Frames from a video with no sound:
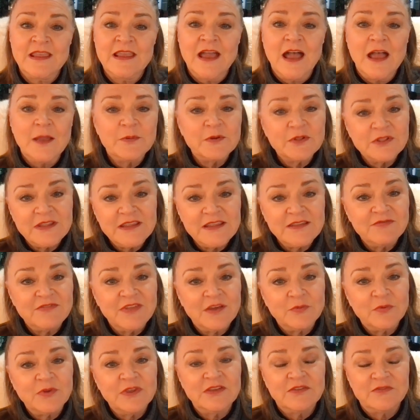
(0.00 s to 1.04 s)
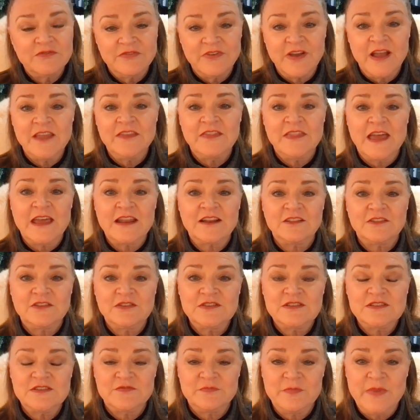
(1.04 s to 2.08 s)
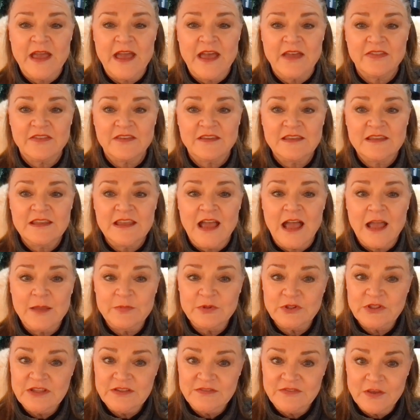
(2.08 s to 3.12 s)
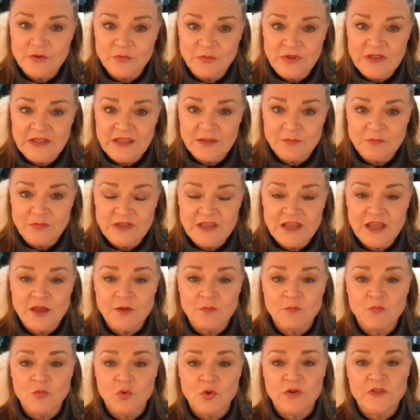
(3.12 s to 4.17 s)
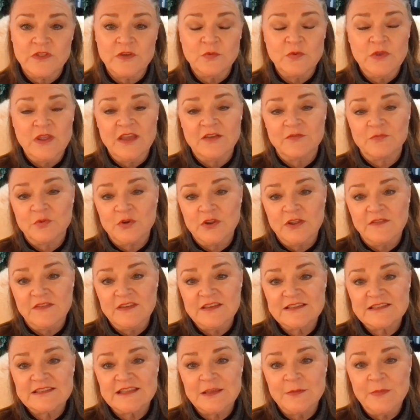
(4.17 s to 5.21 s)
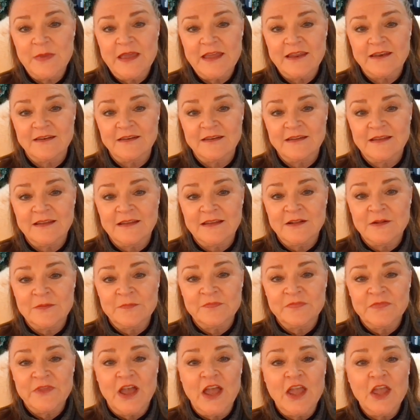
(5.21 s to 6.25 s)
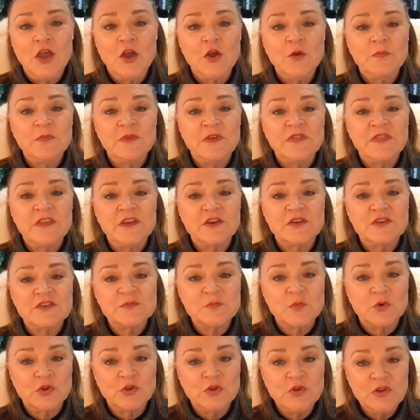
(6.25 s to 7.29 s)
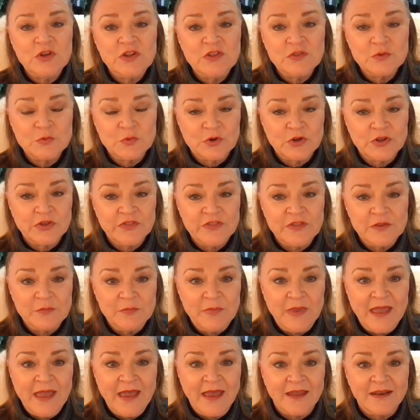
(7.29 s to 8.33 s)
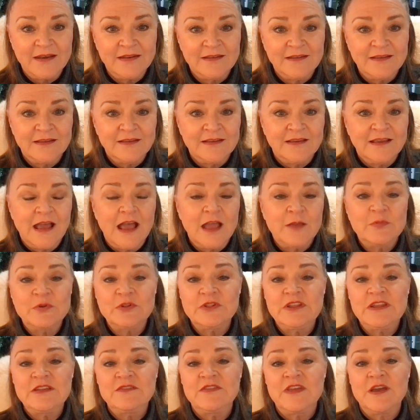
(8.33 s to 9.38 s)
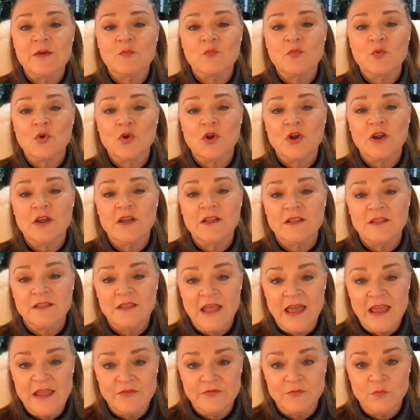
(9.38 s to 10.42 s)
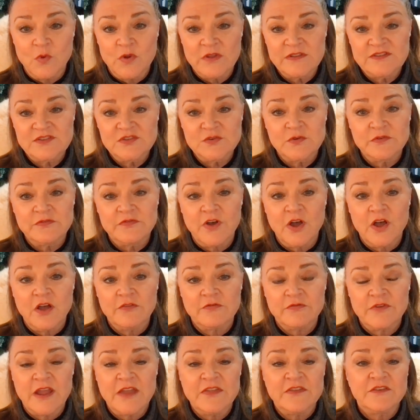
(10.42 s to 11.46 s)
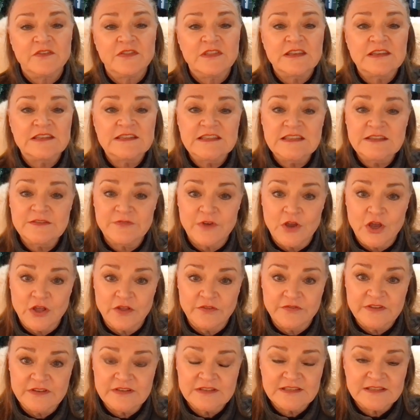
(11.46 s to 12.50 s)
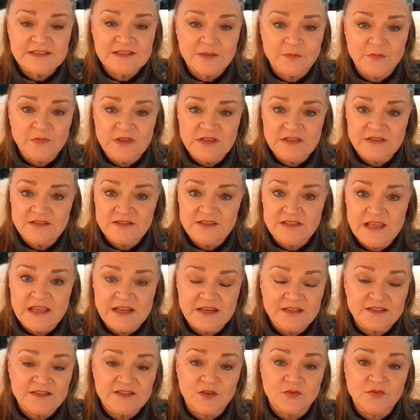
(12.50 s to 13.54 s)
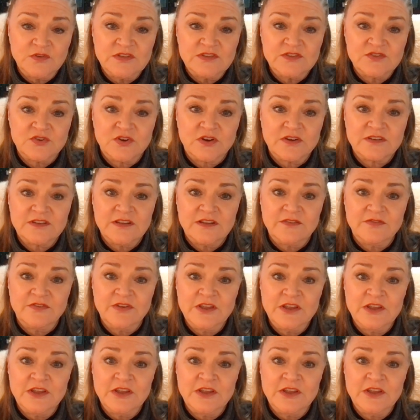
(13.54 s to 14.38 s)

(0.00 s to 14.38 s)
I believe that we can find that elusive path. I believe that we can become more than we have previously been. I hope that there is more good in the world than bad. I believe that more life wants to evolve rather than devolve into something that is so destructive.